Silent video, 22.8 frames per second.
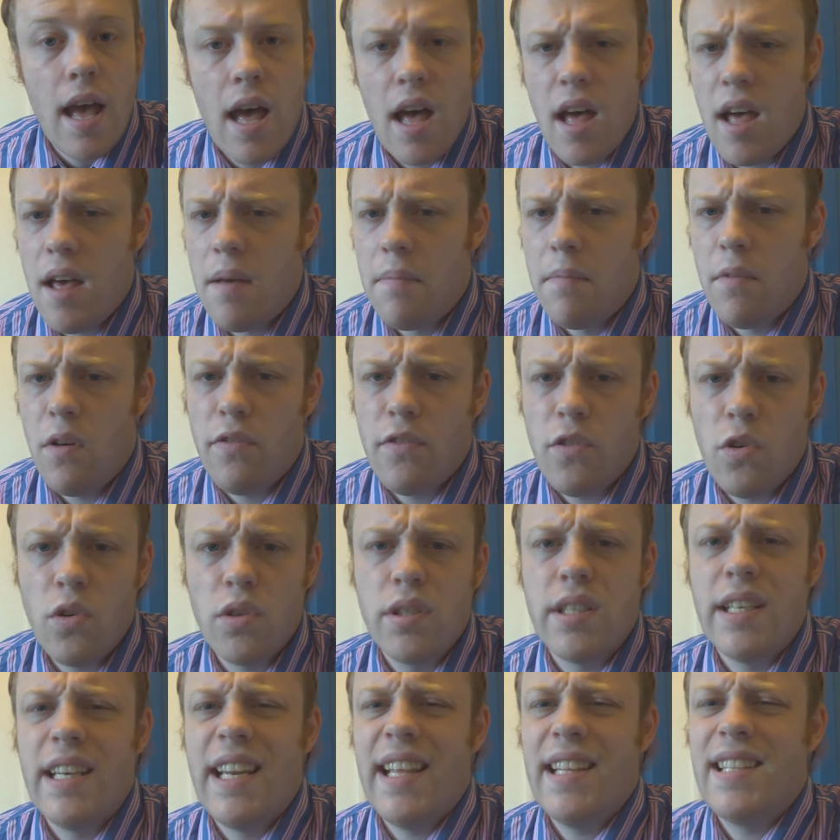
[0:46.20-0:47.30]
Um, of
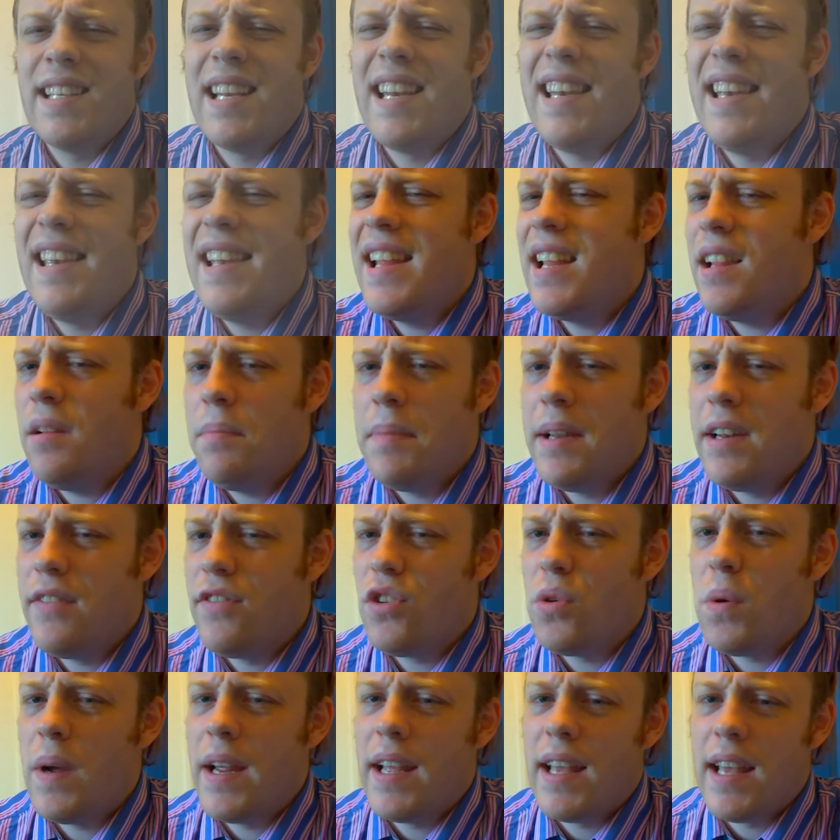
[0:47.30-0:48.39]
course, it needs a little bit
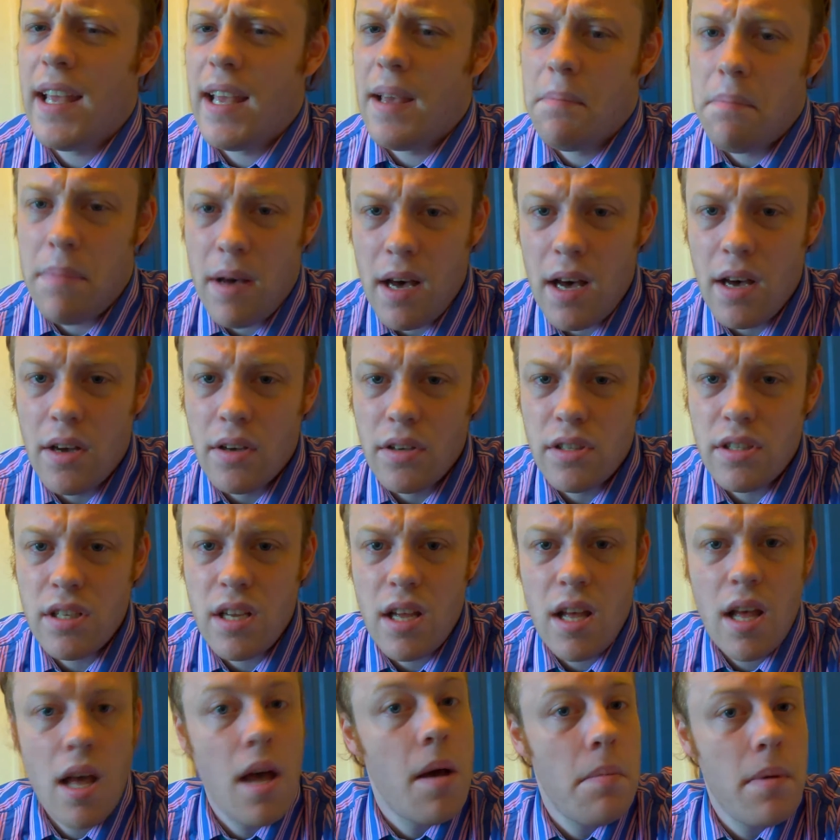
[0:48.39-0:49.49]
of tweaking in post,
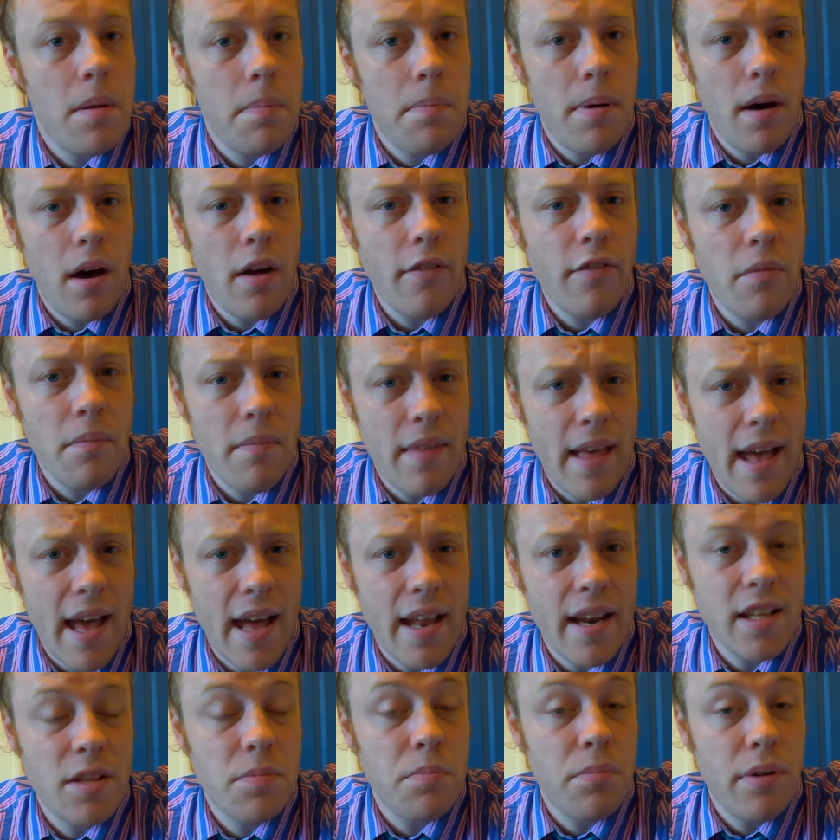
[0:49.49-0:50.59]
but apart from
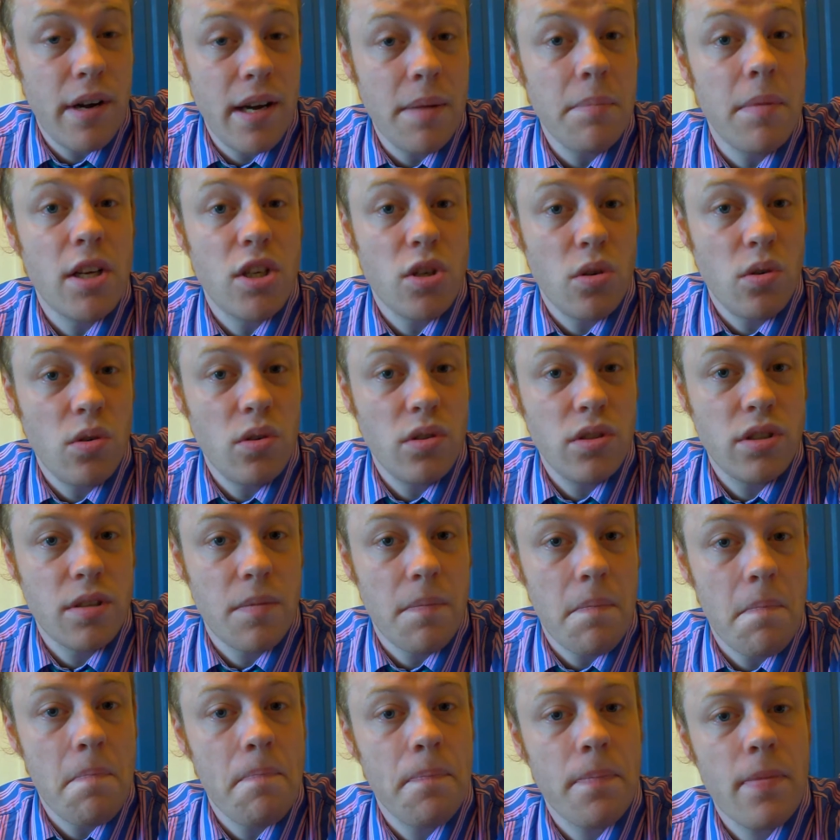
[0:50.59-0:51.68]
that, it's pretty much
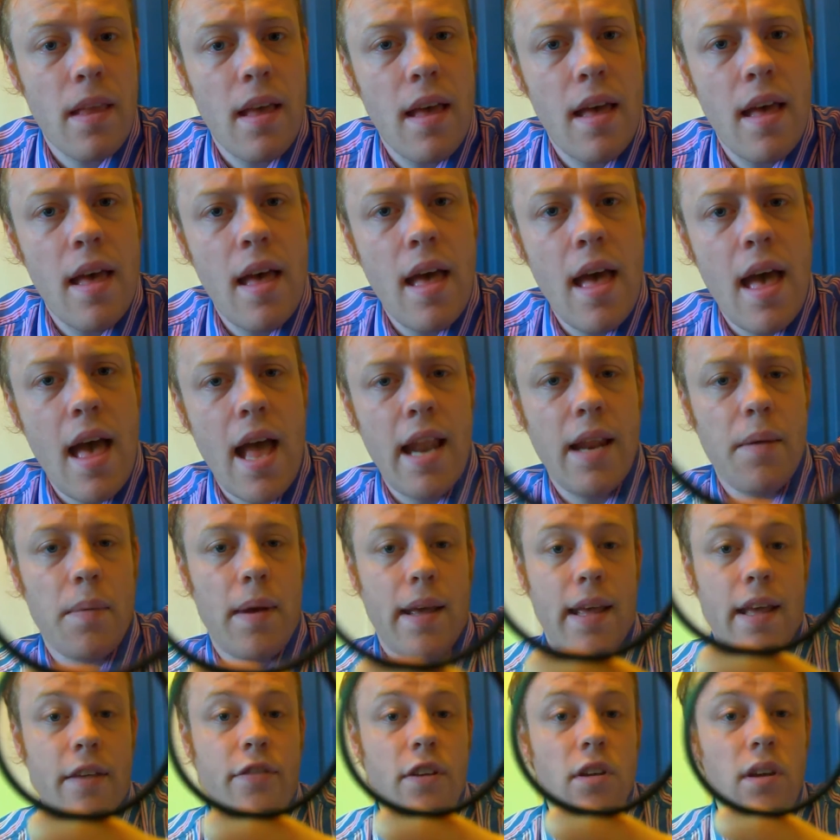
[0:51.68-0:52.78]
awesome.
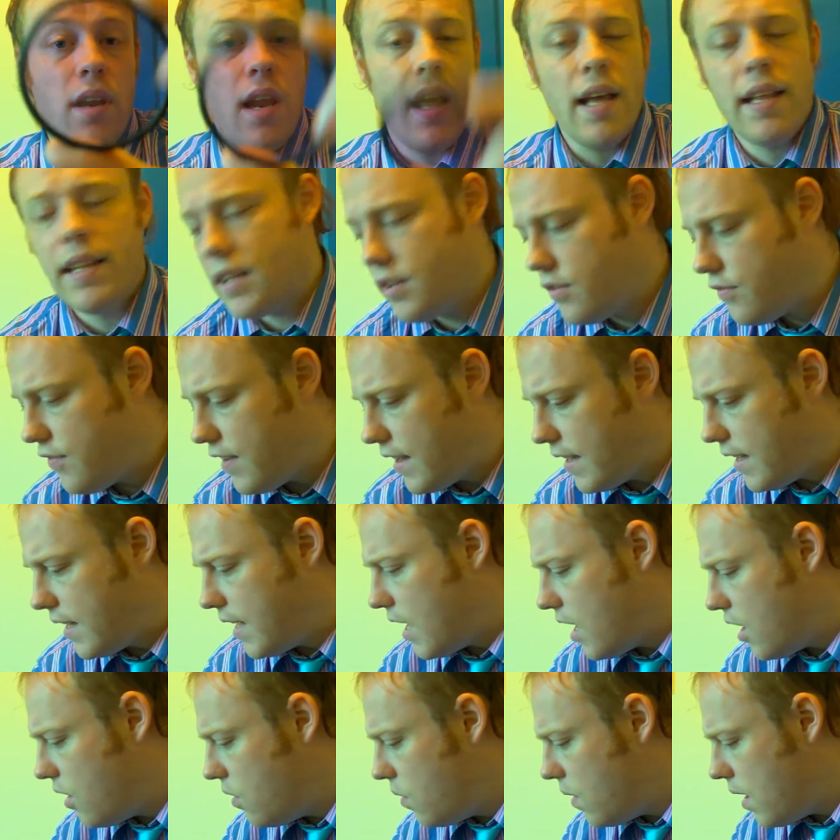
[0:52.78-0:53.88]
Anyway, if you like this
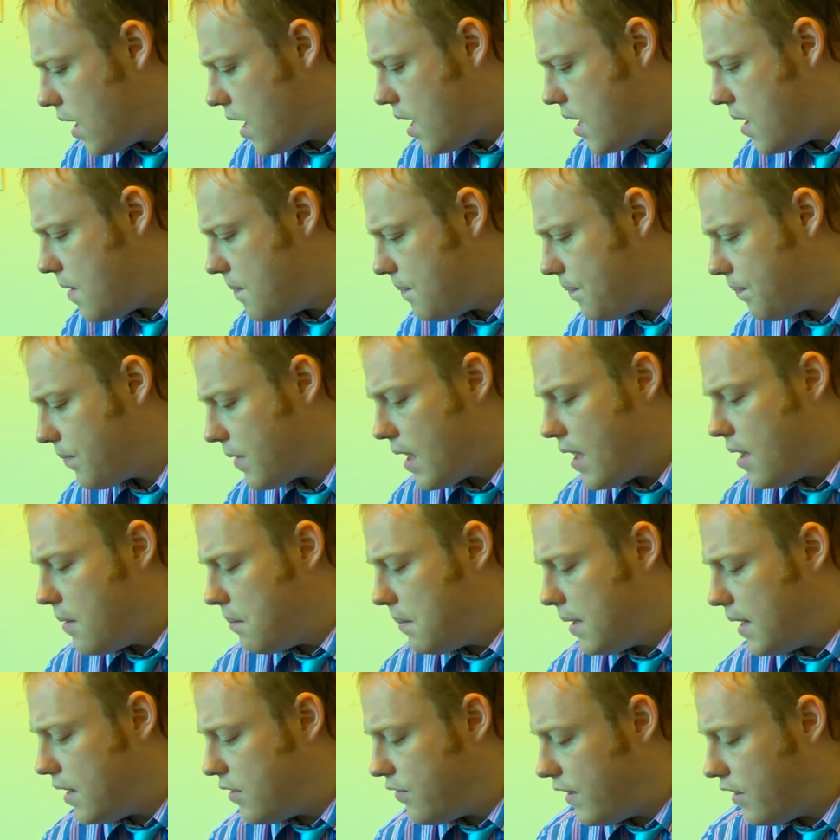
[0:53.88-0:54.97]
video, um,
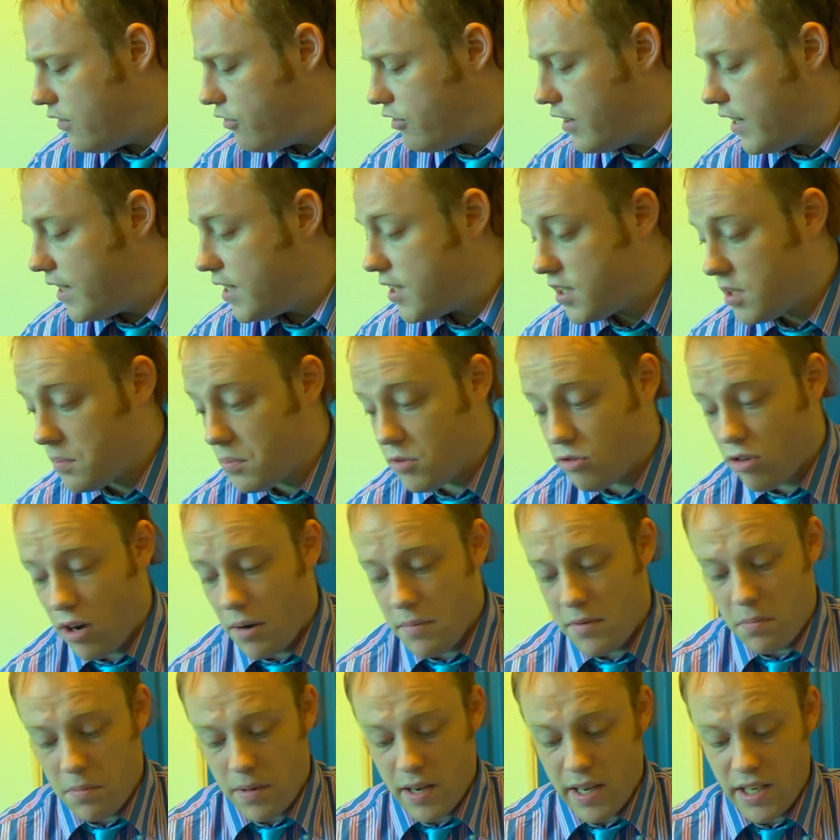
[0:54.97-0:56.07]
please feel free to
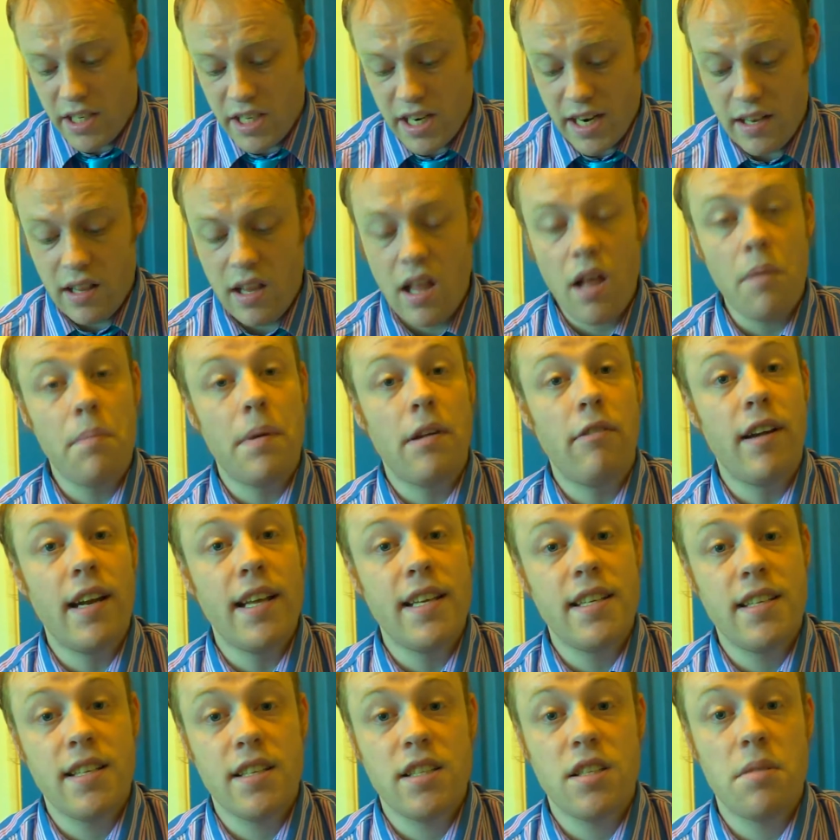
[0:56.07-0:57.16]
subscribe to my channel. I'll be
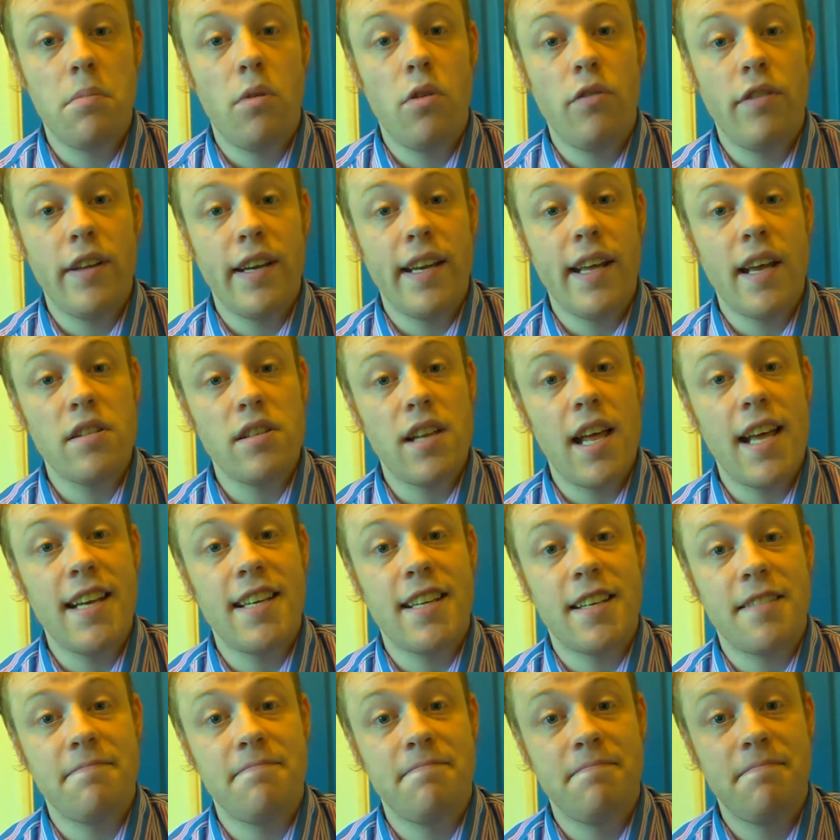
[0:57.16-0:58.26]
releasing some more videos
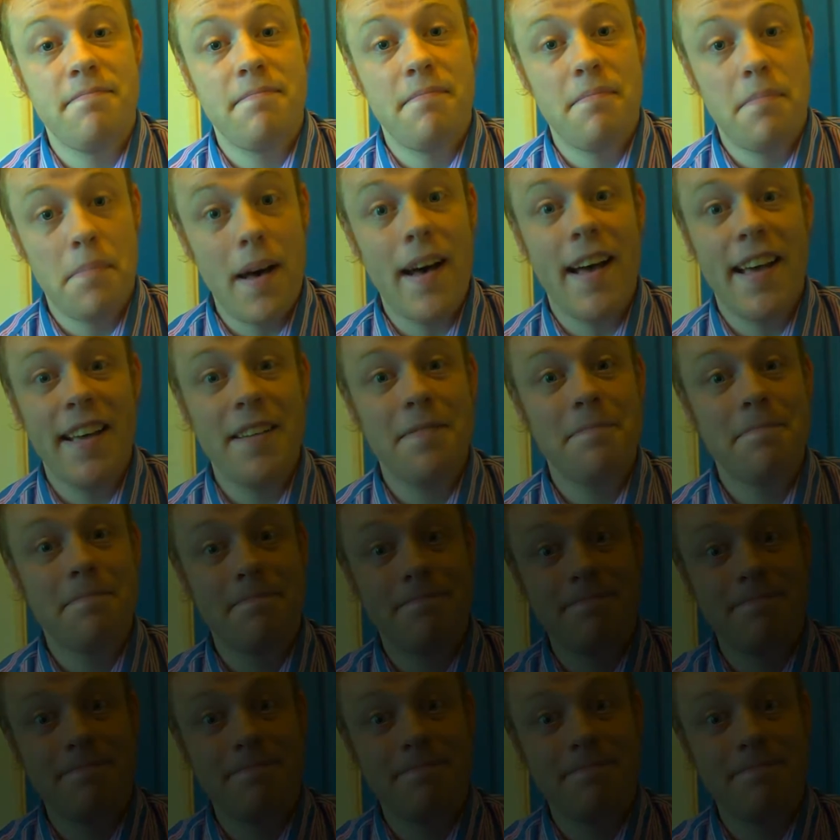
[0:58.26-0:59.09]
later. Bye!